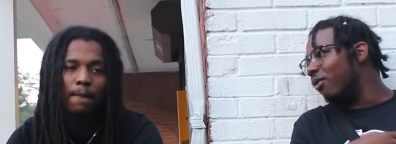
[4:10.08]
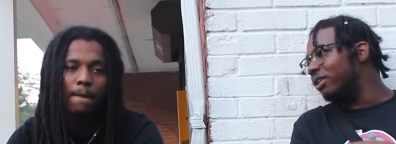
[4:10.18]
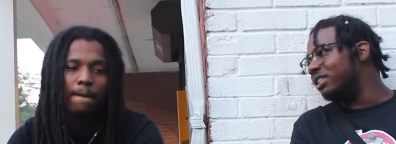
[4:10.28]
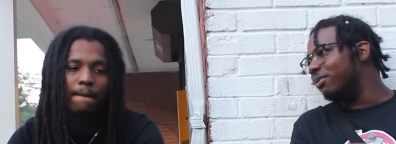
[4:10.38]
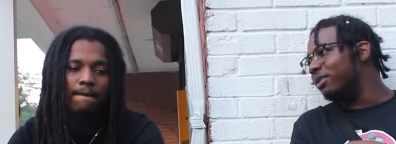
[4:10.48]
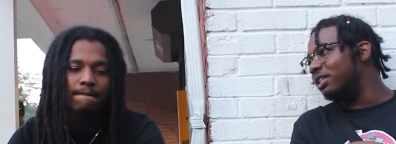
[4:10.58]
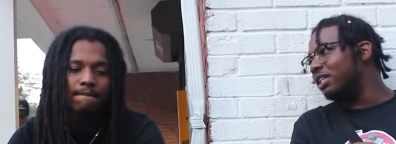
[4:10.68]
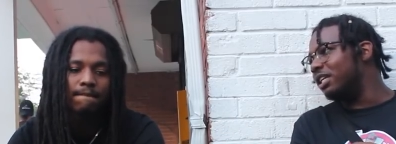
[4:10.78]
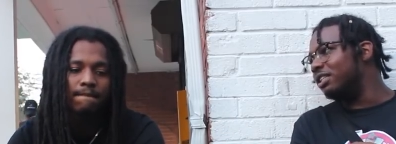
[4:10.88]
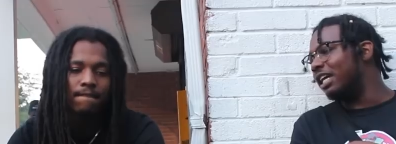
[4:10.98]
Speaker 1: with some of the
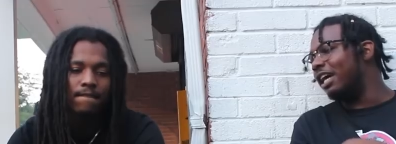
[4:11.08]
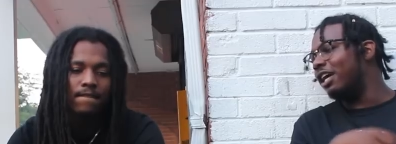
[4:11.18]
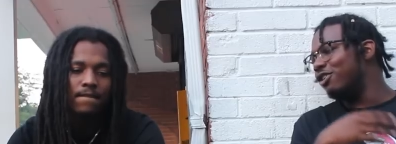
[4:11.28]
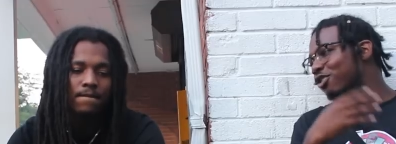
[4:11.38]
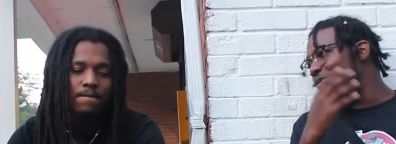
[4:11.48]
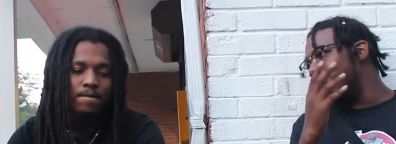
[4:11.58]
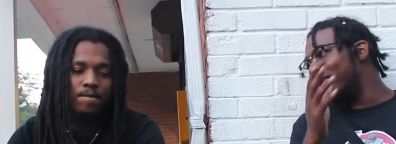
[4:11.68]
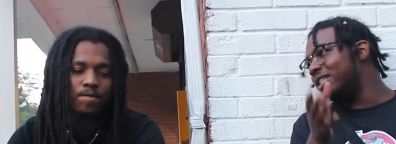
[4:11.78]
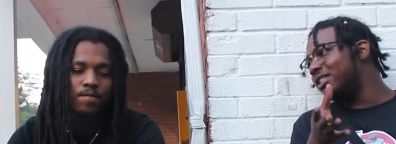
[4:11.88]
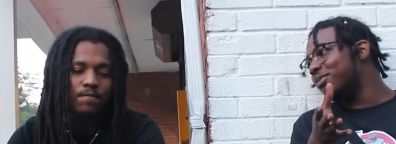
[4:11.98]
things like are you gonna be
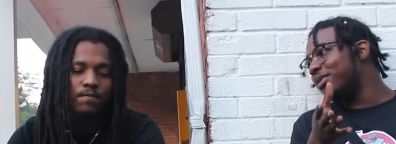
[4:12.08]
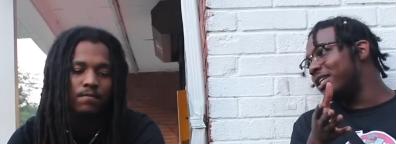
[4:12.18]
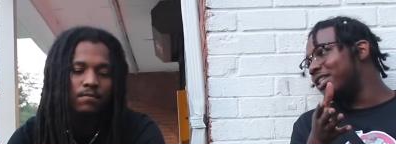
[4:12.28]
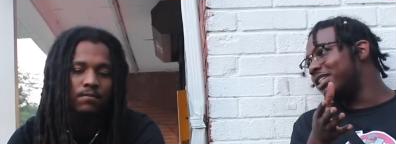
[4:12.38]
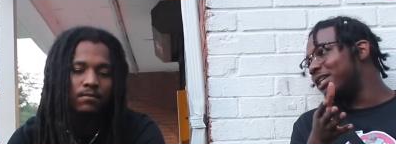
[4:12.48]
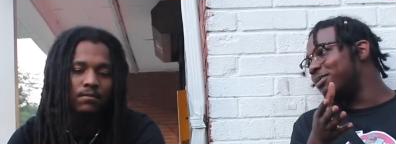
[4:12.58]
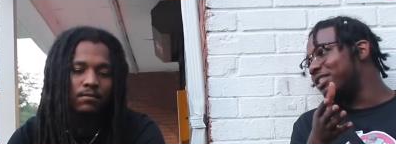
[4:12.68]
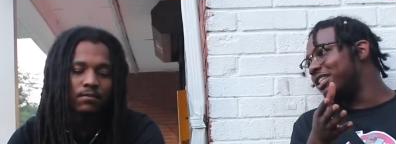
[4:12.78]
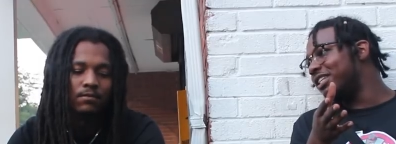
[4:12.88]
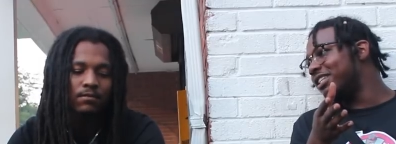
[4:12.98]
wasting money type
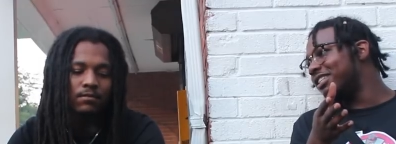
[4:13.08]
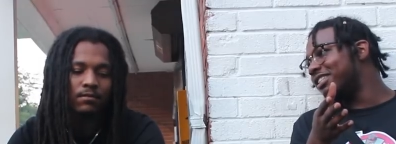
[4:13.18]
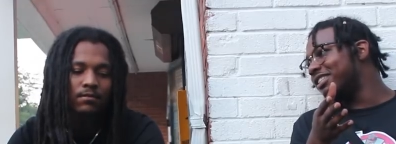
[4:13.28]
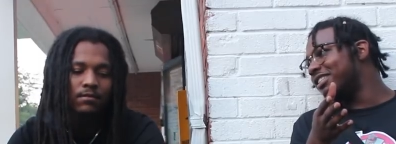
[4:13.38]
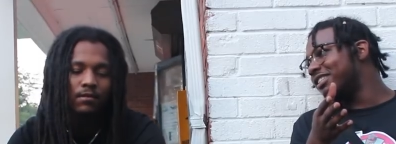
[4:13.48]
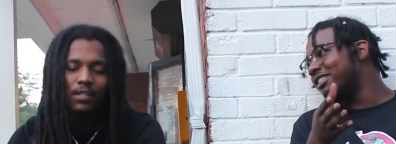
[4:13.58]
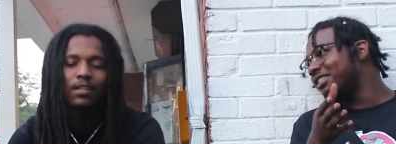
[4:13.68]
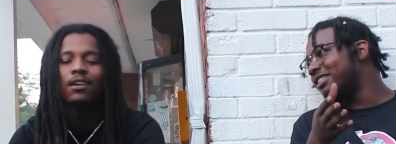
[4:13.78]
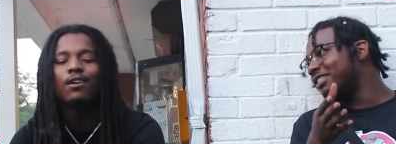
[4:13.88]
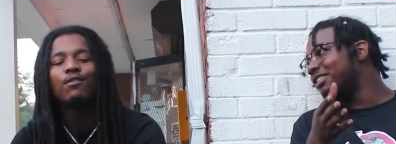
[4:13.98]
shit?
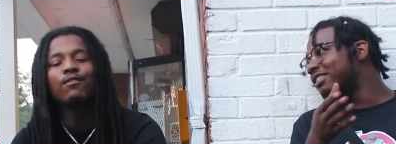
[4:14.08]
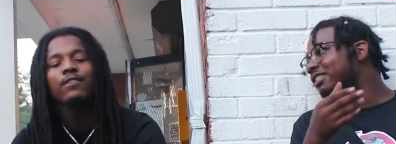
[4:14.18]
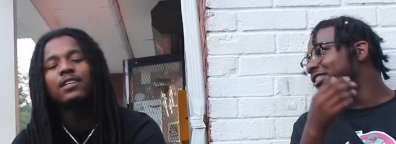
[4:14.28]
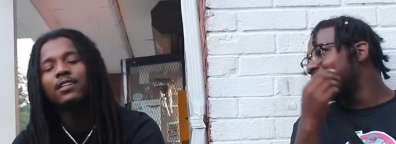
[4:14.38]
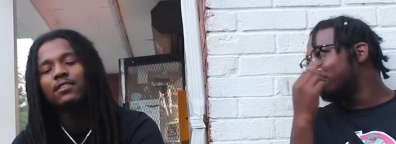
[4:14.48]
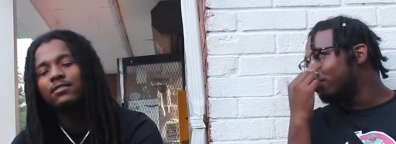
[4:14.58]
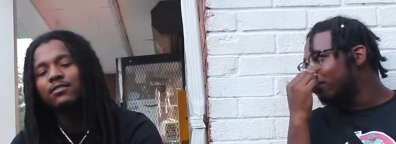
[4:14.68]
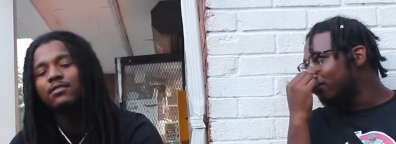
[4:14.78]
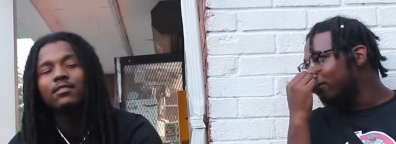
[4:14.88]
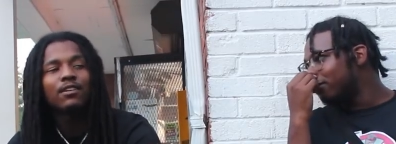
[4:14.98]
I
Speaker 2: don't really
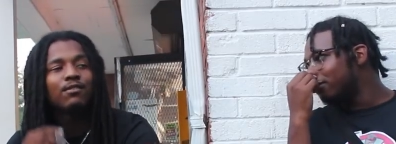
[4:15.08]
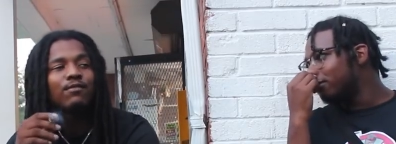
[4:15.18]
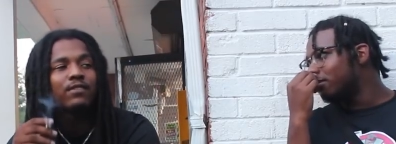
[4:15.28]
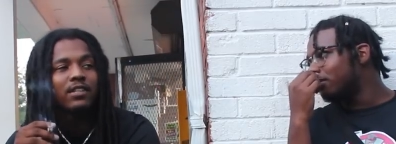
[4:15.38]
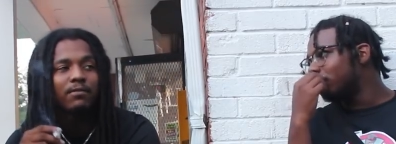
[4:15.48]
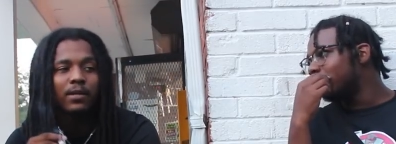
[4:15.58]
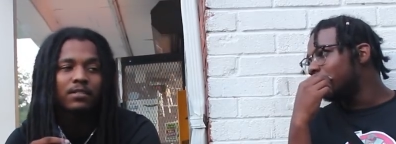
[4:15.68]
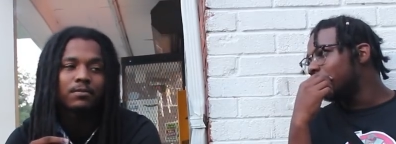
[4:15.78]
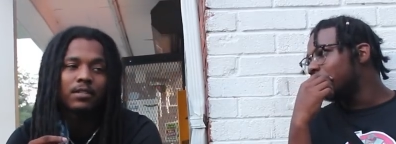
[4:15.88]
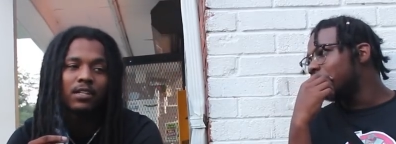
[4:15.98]
I don't really
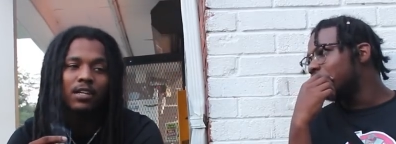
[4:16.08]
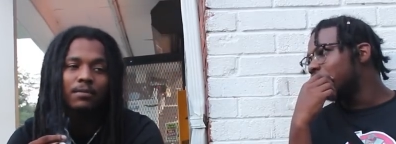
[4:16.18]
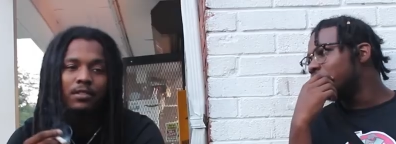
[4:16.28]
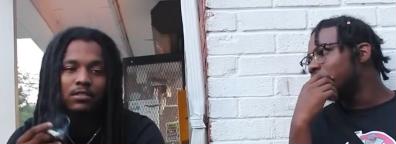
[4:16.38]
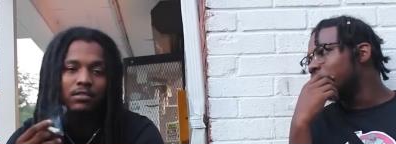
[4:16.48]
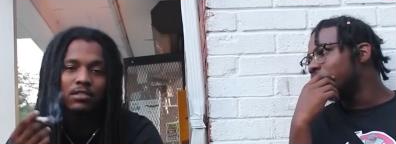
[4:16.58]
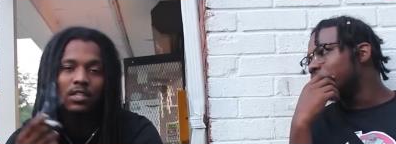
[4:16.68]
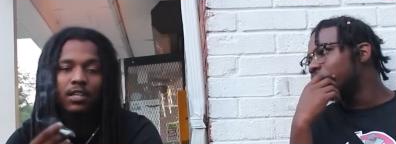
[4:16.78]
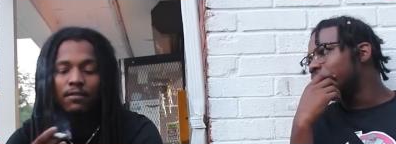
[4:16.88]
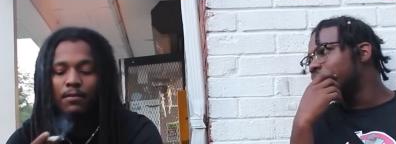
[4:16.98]
waste money. I be
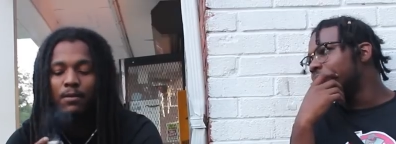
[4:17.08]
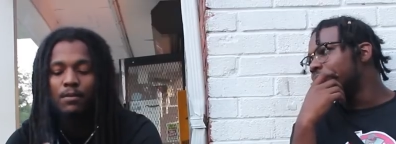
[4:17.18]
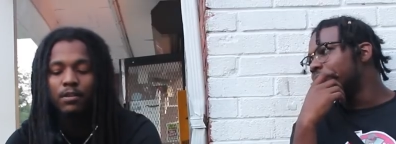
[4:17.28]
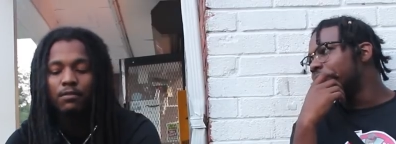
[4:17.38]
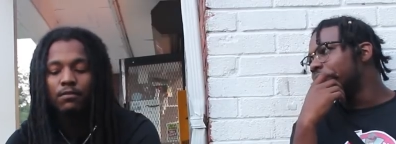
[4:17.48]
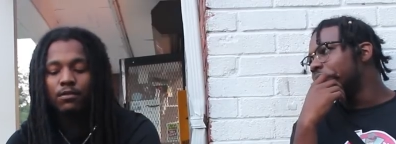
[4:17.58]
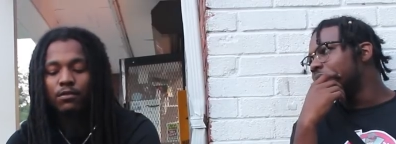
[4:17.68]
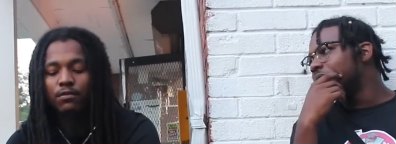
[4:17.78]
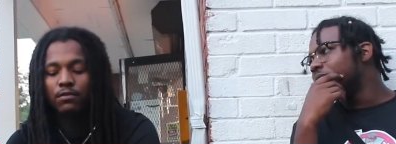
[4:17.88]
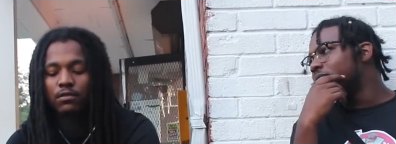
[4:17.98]
saving my money for
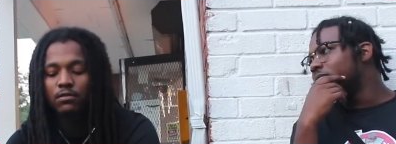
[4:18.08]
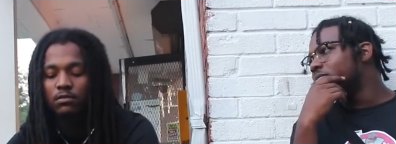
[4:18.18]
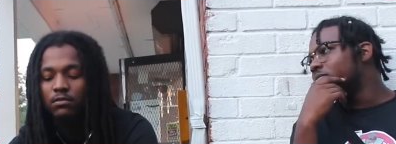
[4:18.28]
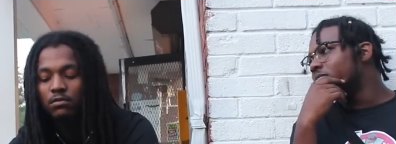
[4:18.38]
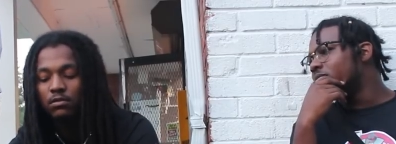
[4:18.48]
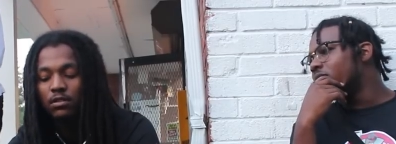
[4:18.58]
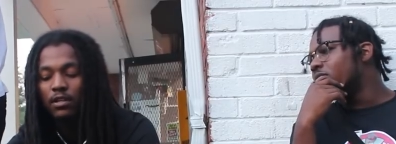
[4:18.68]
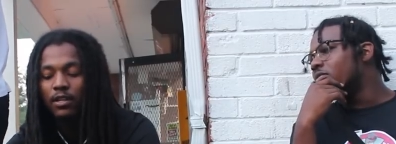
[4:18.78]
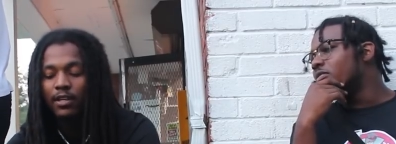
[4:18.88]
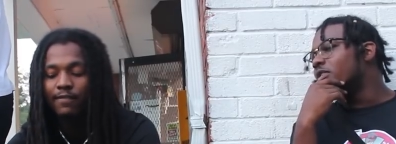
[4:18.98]
real, for
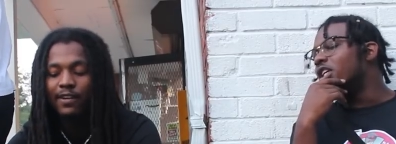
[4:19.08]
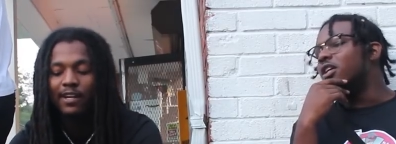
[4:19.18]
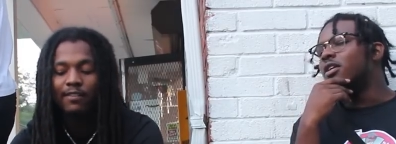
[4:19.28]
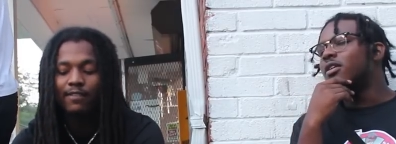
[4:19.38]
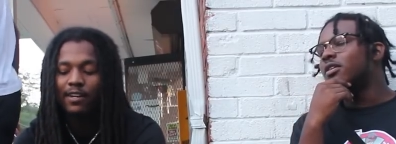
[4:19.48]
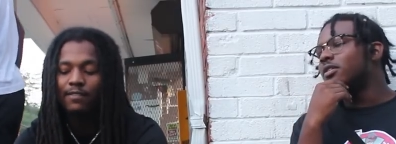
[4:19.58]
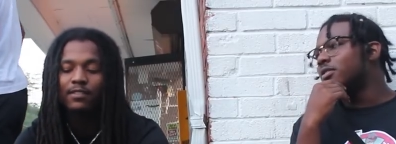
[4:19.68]
real. If I if I